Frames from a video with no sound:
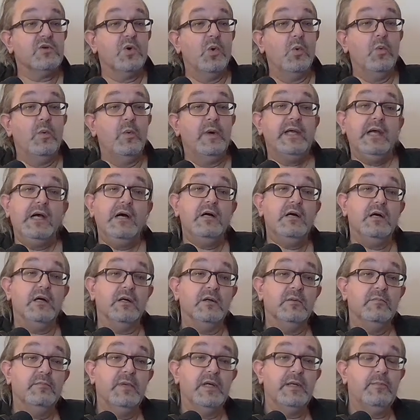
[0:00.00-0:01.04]
all we
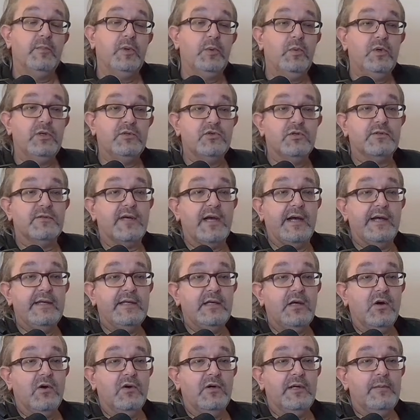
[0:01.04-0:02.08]
are. Maybe we're just
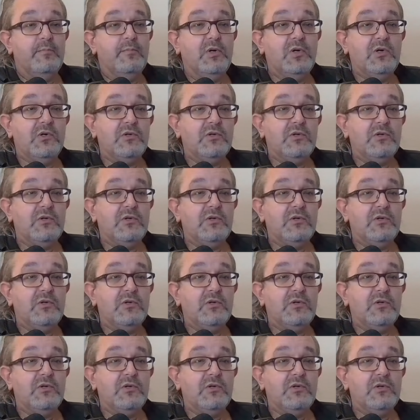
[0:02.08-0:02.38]
AI bots.